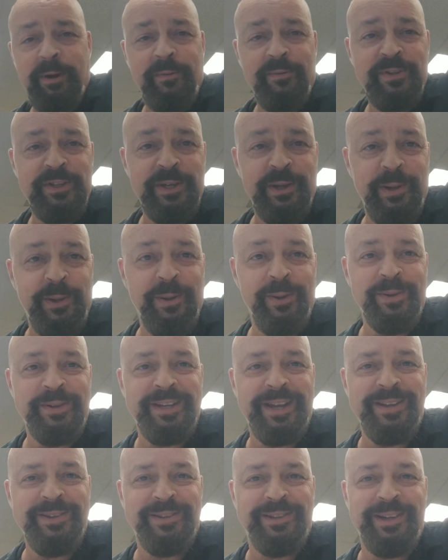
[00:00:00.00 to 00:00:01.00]
of Souls.
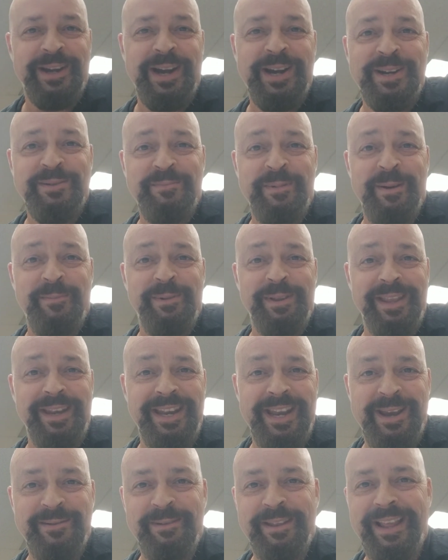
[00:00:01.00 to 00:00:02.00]
I was trying to remember the
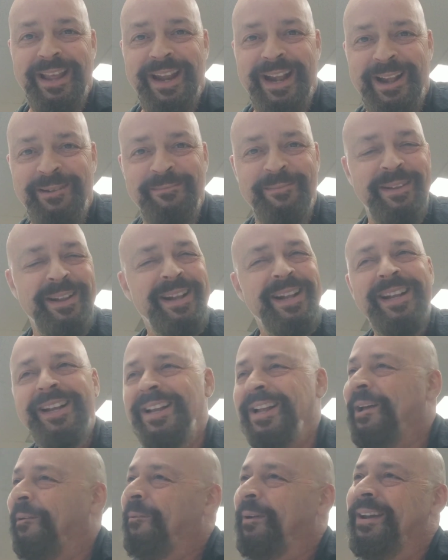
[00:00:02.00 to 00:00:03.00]
name of that album.
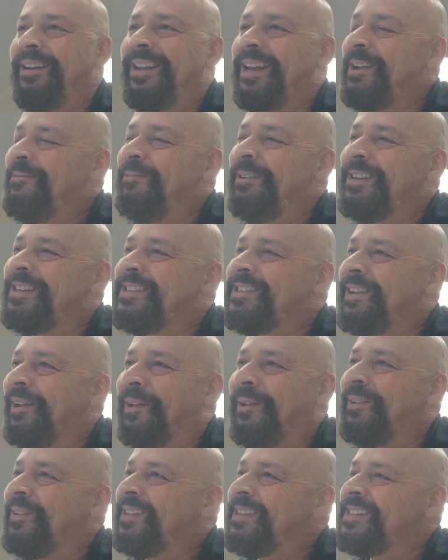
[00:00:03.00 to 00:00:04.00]
Redeemer of
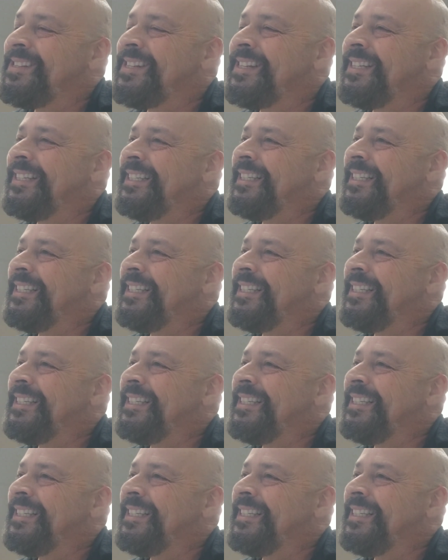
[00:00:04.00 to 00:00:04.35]
Souls.